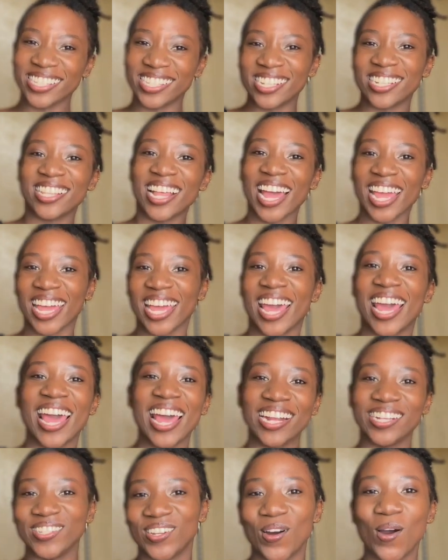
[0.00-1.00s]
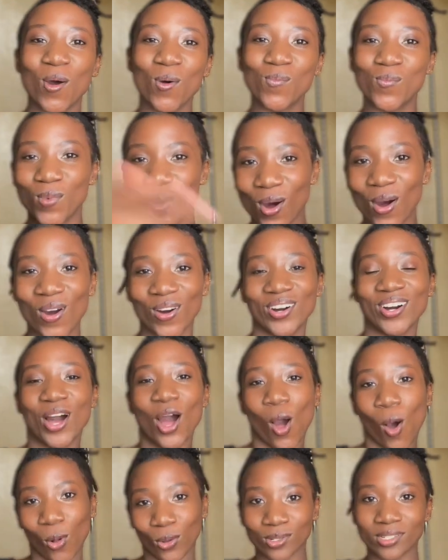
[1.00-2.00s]
till I can no more.
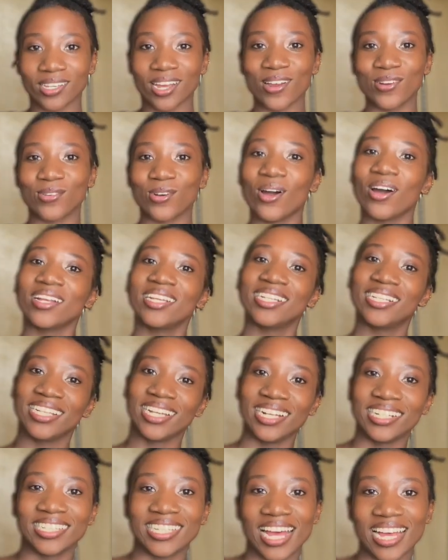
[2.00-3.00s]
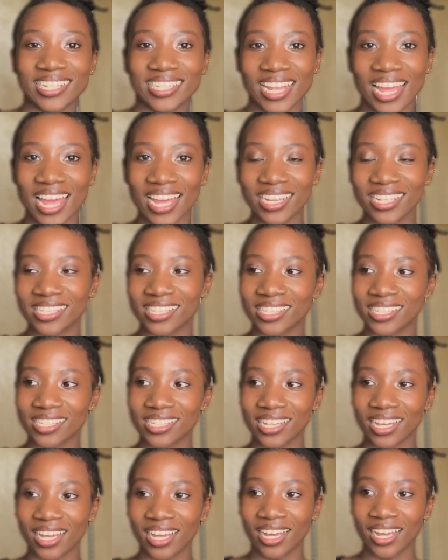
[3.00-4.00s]
Old town road, Lil Nas X.
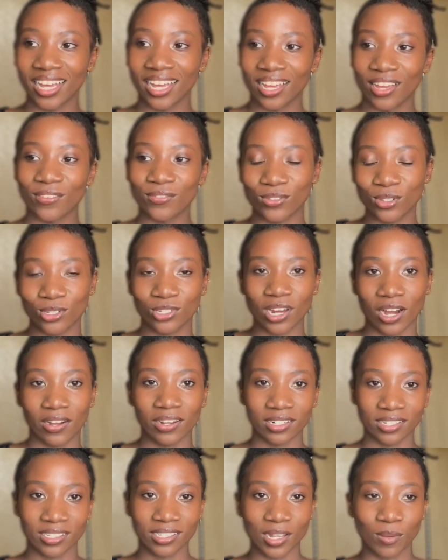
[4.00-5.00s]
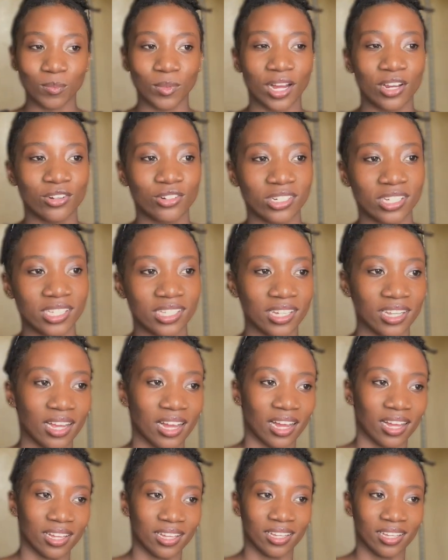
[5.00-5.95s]
Featuring some country singer.